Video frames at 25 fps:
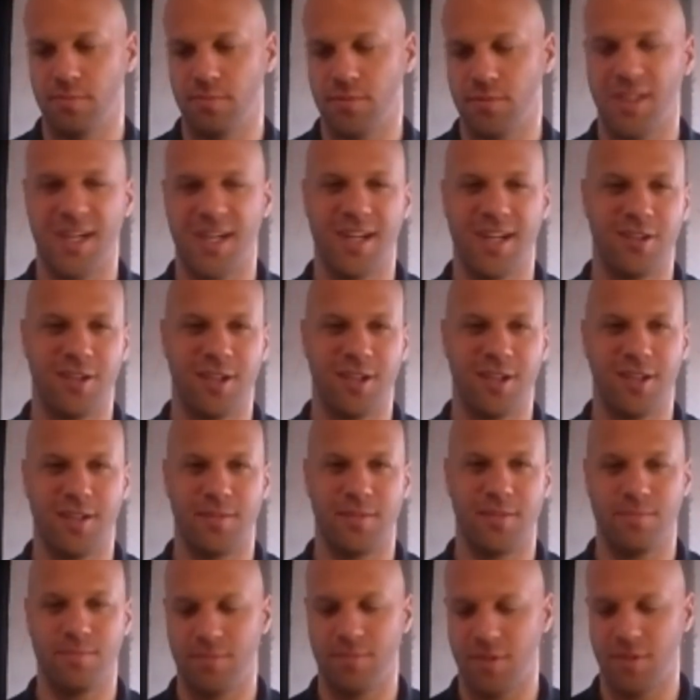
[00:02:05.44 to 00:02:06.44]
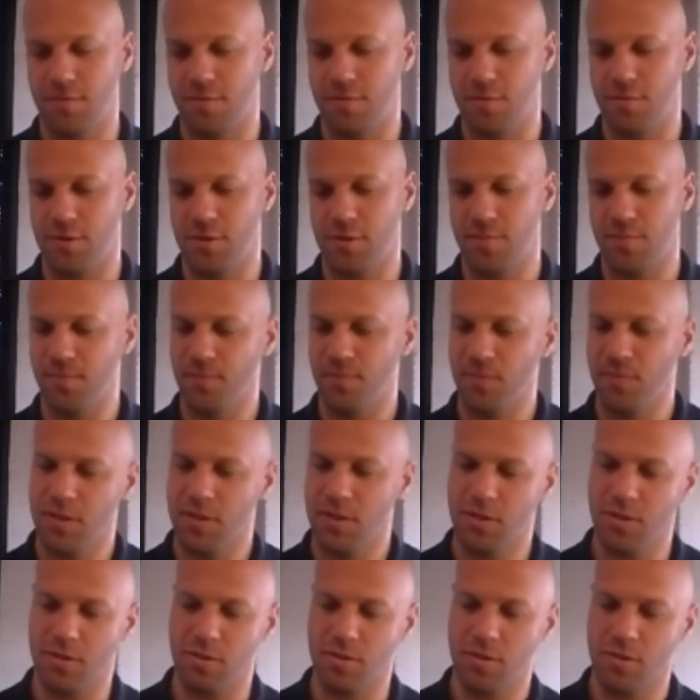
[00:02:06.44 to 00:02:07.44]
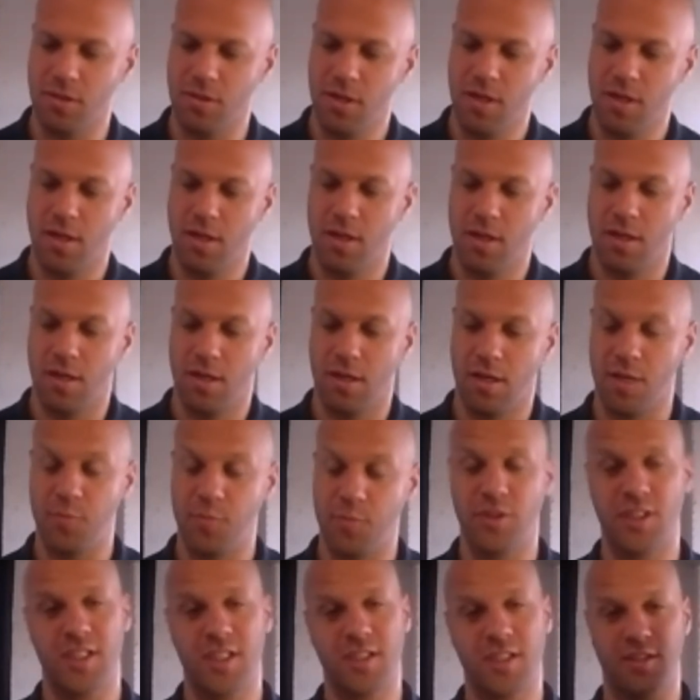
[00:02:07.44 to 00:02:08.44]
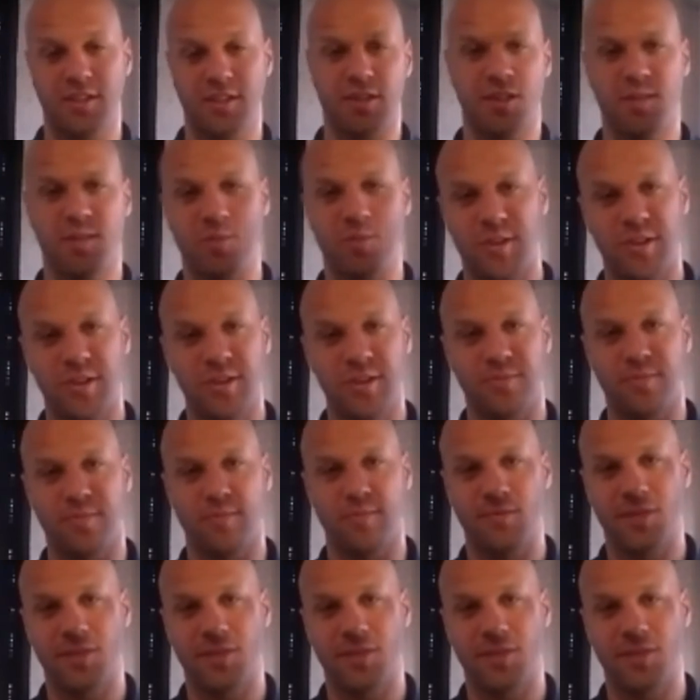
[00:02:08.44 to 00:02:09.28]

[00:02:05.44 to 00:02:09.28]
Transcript: tire kicking, if you will. So, which actually is number 2.